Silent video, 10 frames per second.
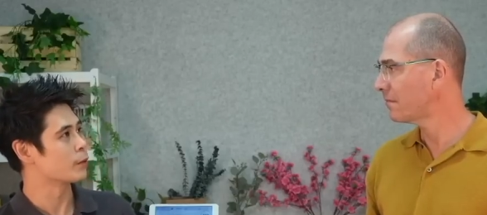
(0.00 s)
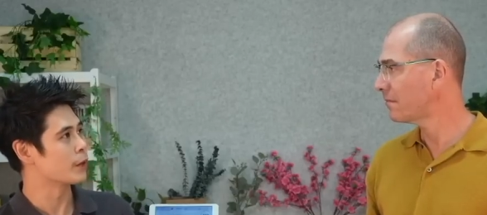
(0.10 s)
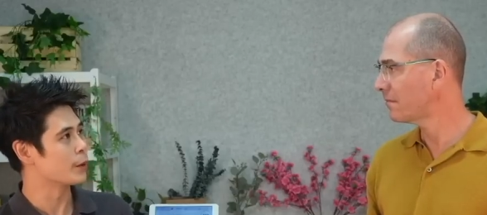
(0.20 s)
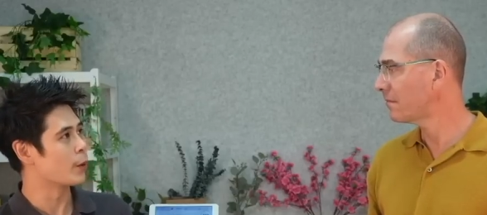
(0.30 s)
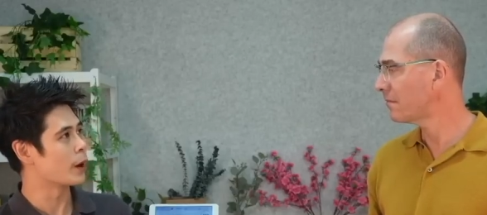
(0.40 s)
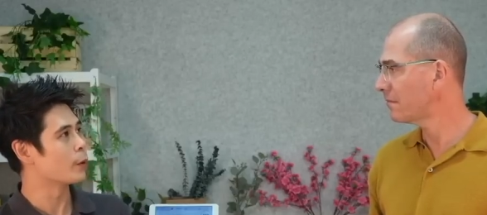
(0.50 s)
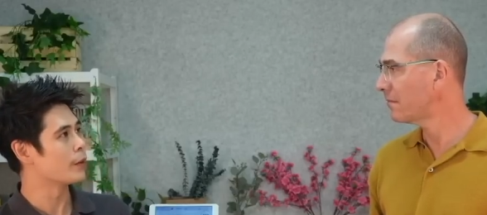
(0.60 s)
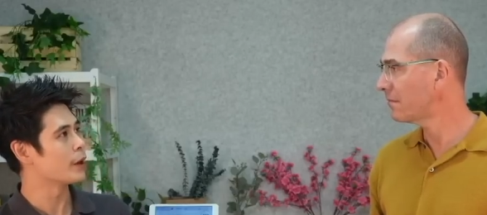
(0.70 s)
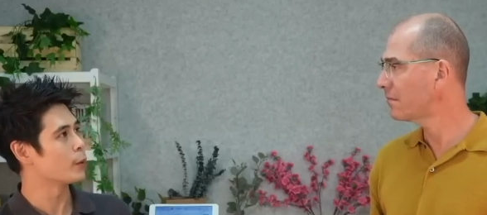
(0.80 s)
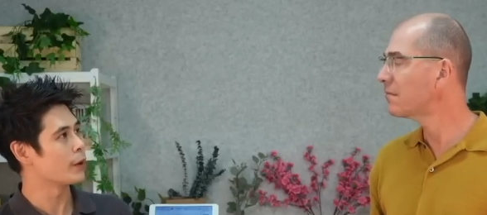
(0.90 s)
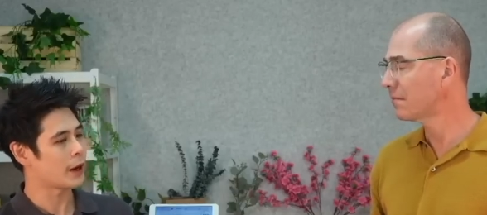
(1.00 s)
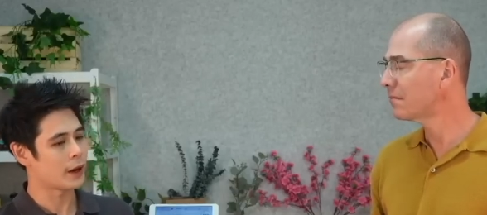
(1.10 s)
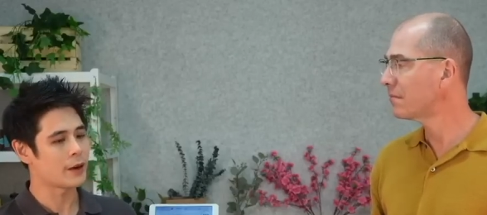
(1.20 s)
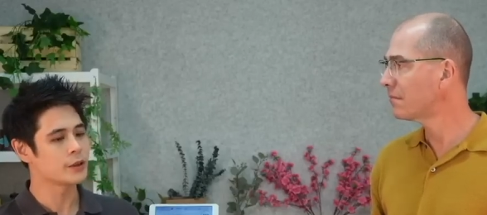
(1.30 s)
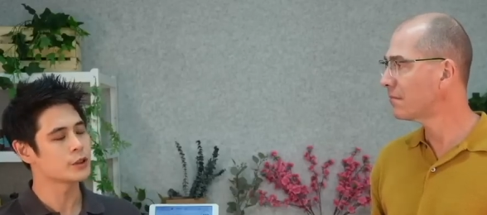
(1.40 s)
Speaker 1: really well with it without
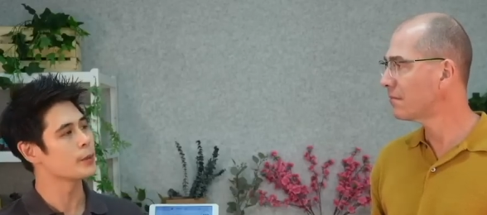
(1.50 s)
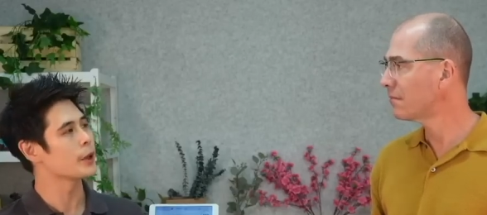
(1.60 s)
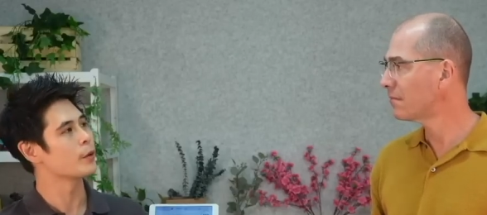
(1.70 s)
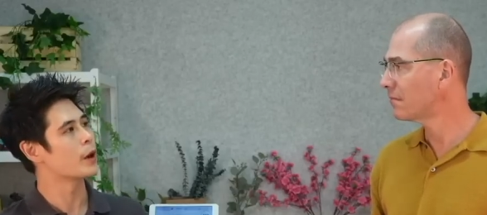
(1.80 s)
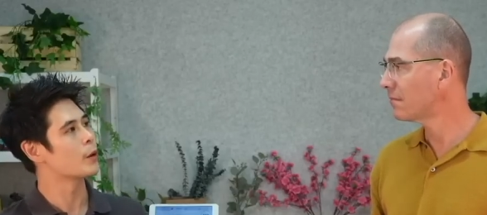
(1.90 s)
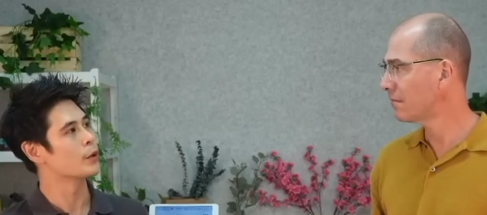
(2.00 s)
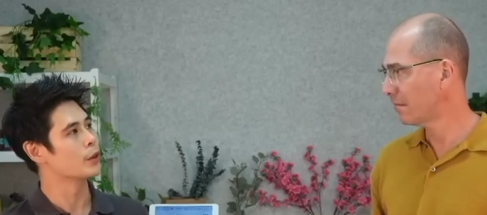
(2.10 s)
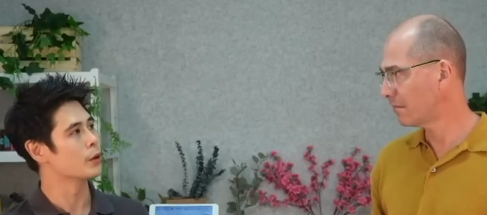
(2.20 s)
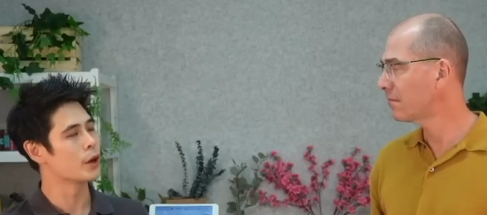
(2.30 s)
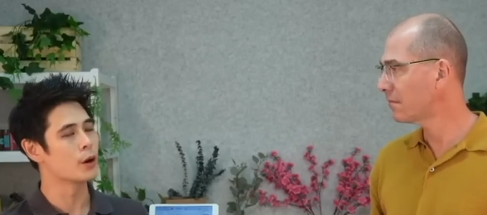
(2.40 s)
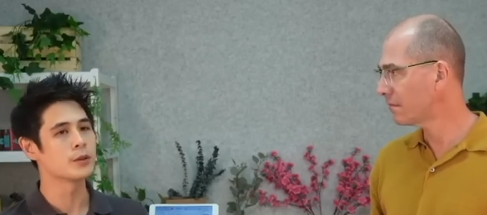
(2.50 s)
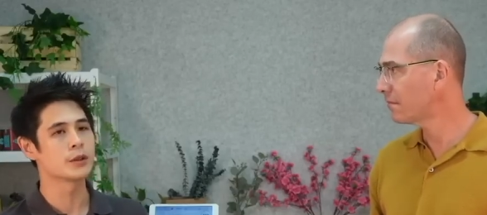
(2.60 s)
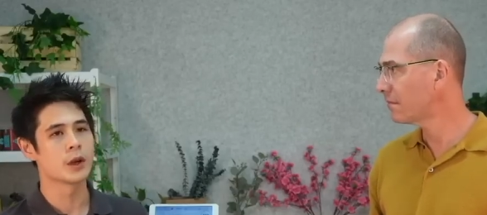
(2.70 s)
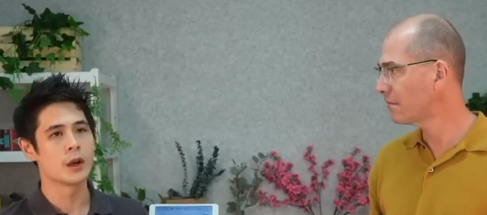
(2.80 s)
having to play around with your dose.